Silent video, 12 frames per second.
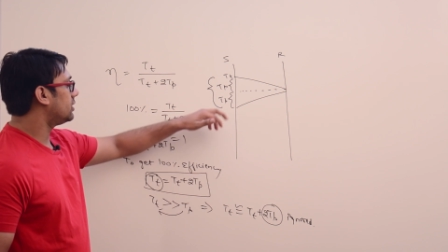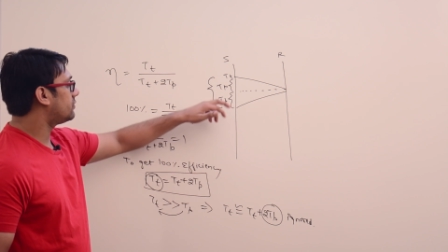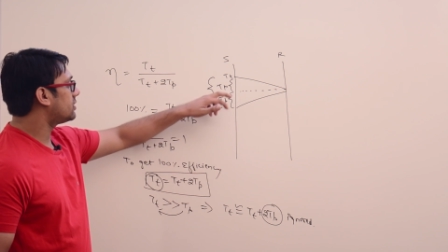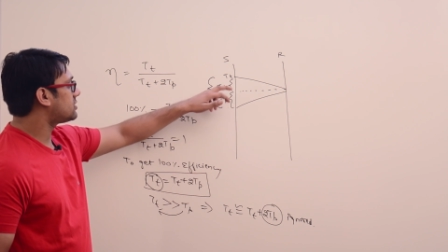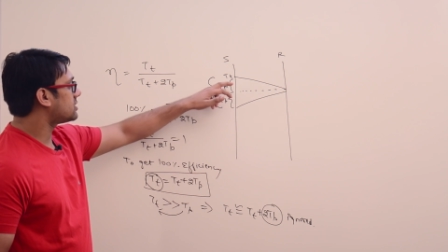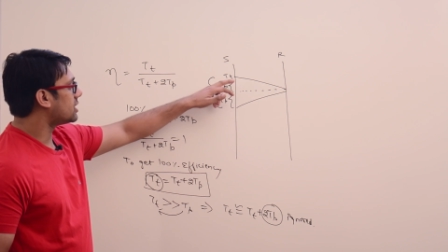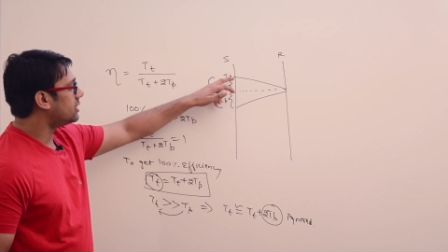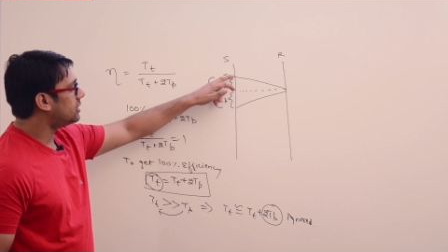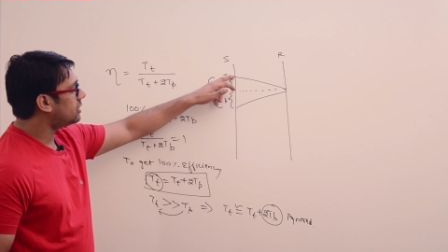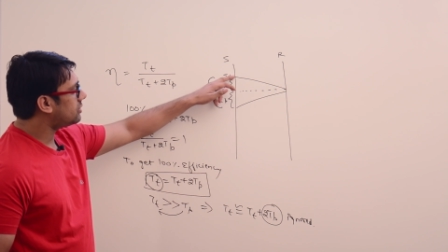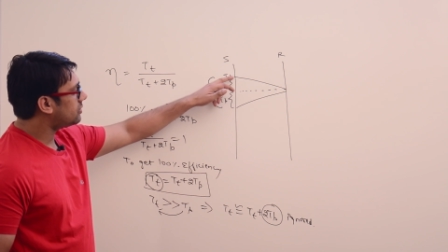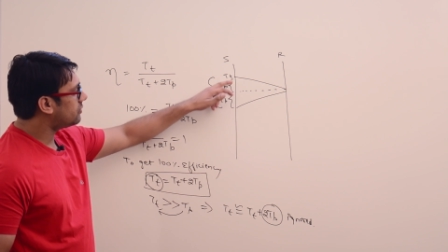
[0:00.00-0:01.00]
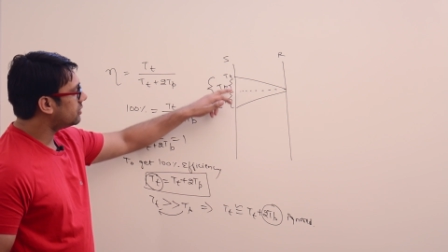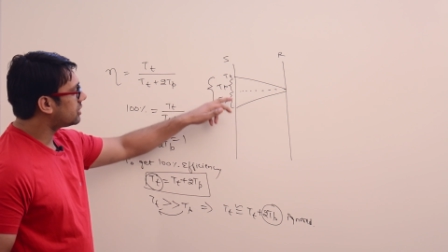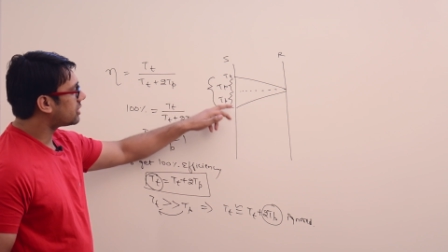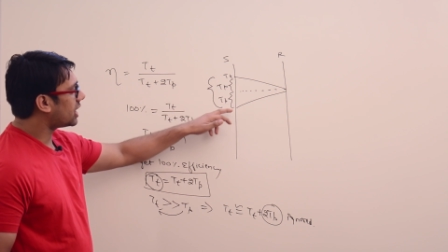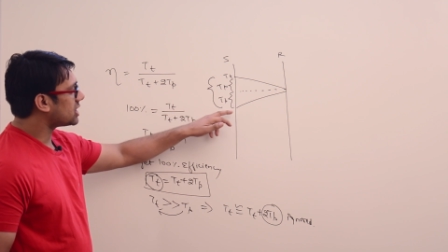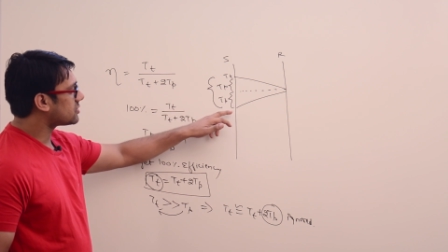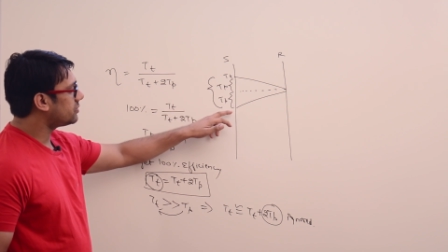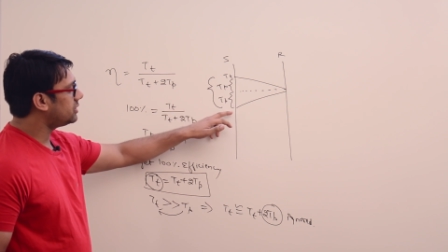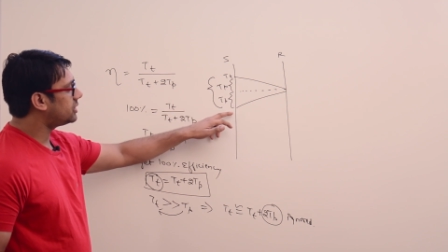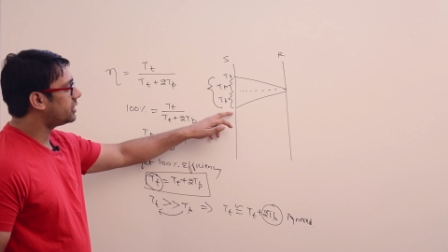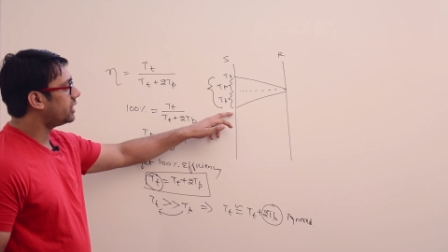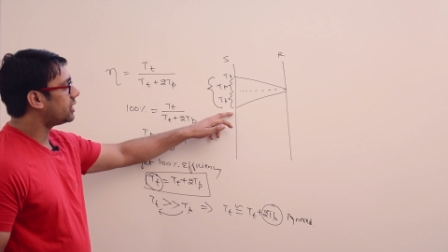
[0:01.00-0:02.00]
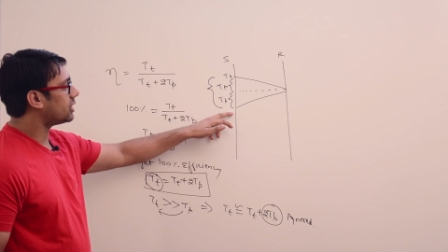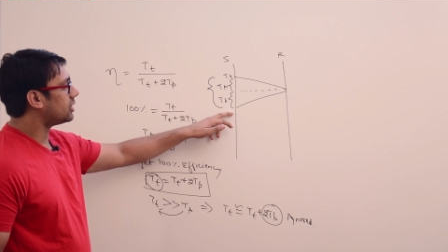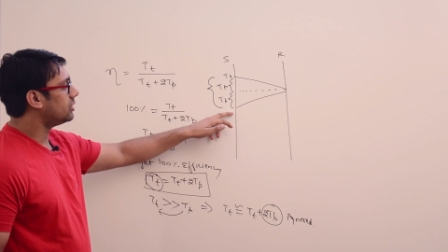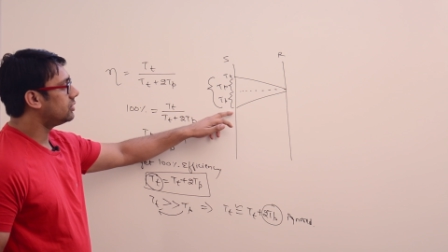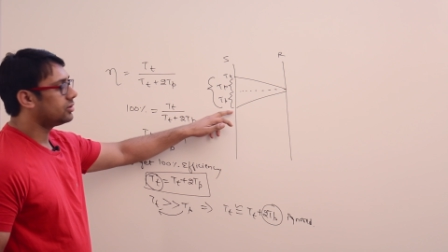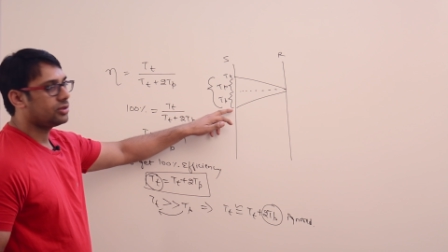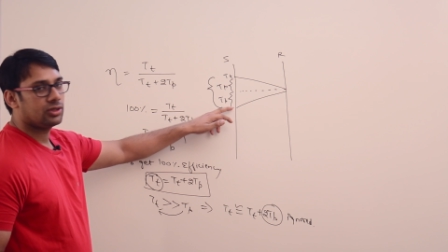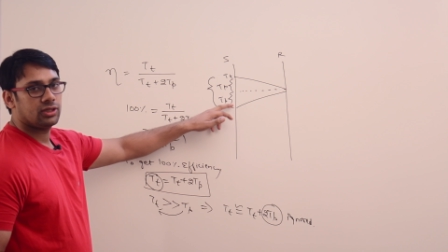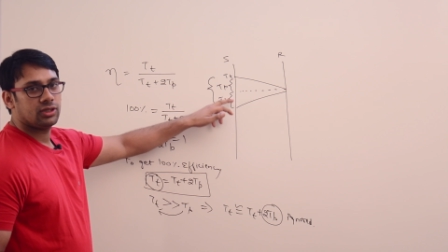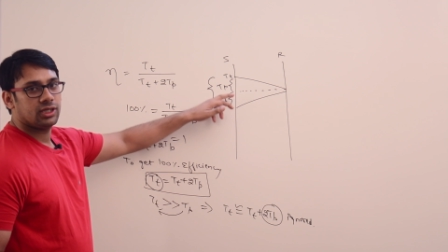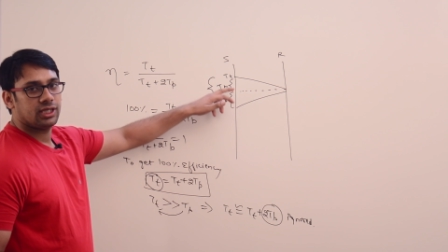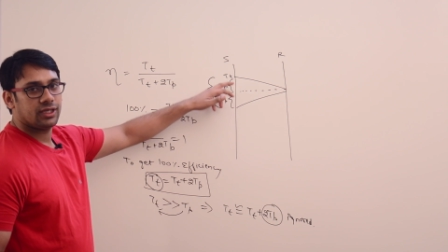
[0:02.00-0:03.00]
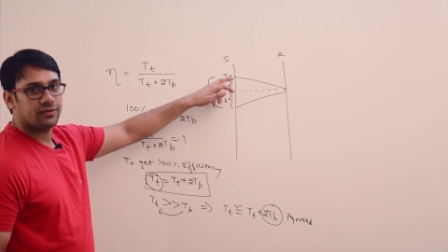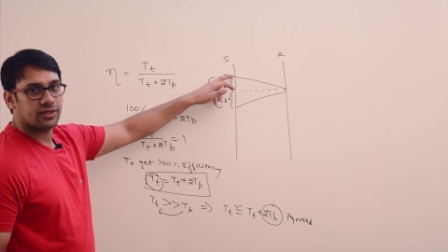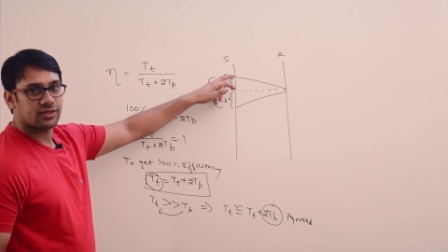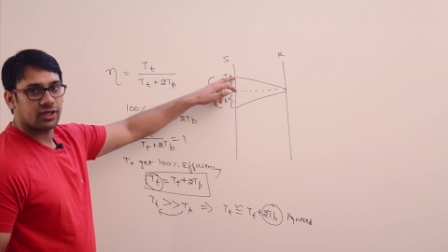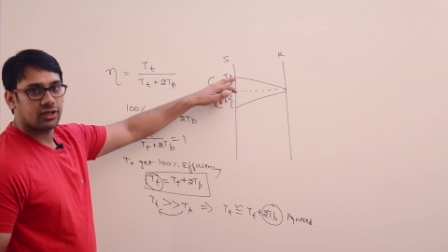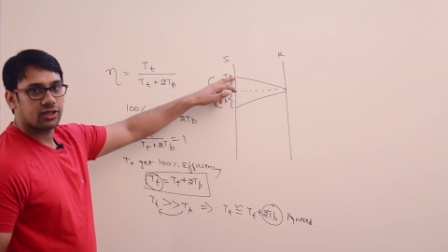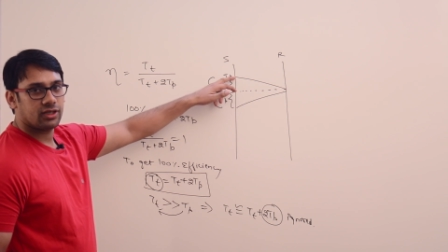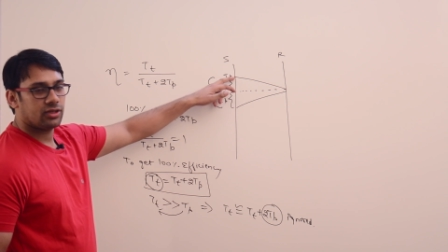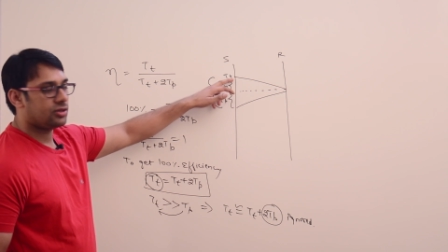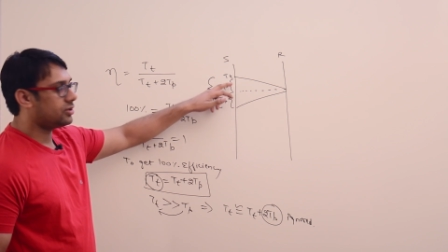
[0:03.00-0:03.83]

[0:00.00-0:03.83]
if the sender will transmit the data, if the sender